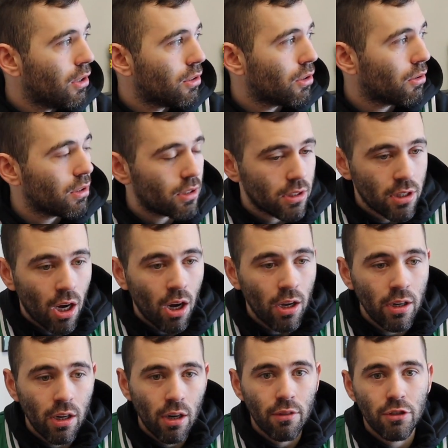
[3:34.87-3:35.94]
So there's a
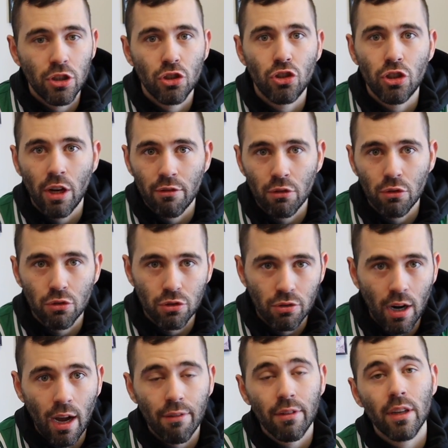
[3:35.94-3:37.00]
ton of just general
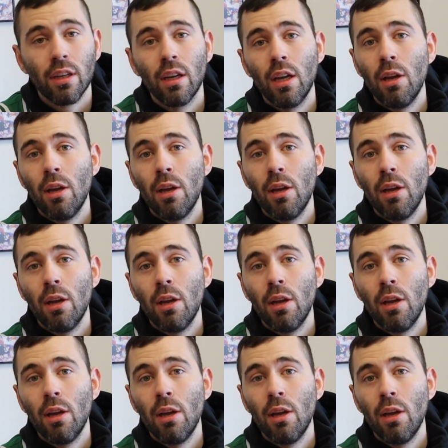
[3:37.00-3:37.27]
traffic.